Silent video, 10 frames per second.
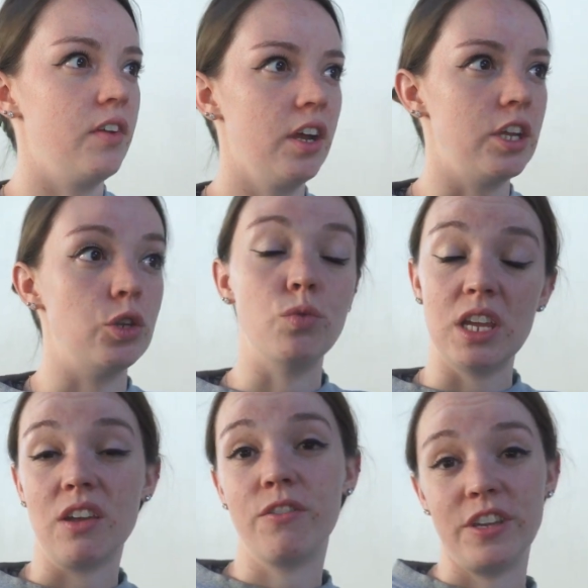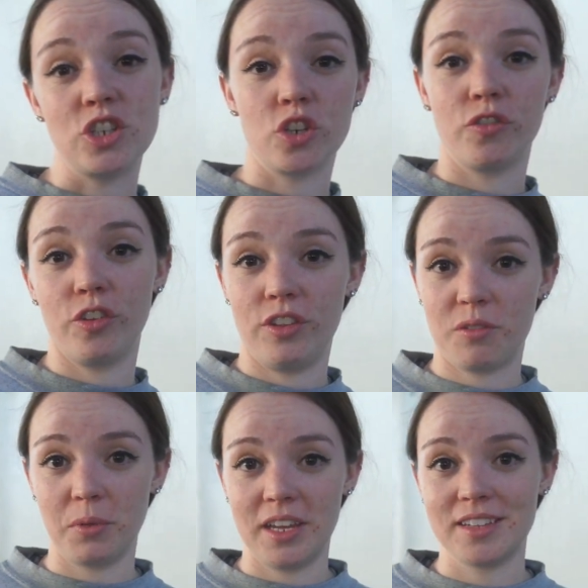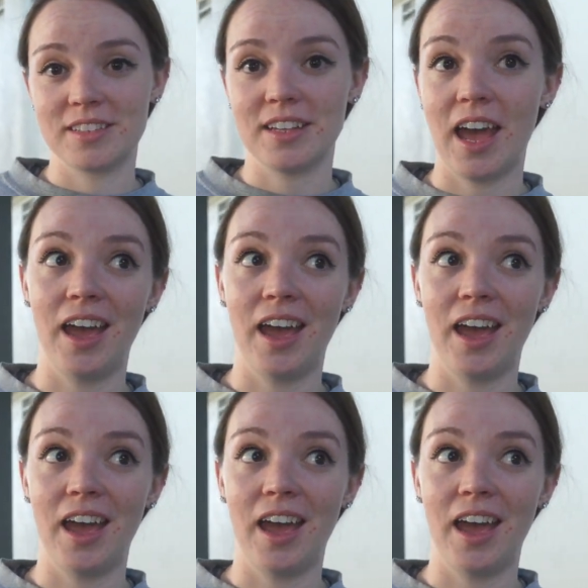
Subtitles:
very unique feature for this place.